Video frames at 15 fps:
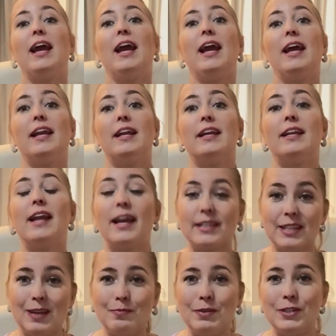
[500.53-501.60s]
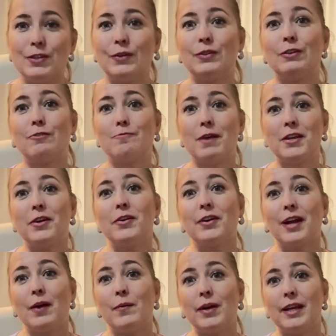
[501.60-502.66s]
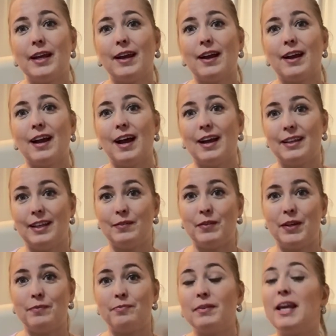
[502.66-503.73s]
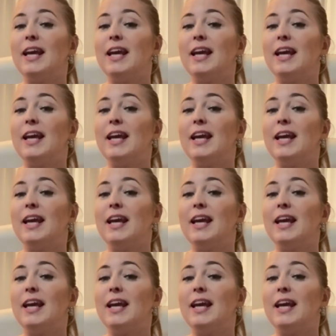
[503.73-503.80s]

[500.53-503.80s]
in the next episode of Mallorca Wedding Academy.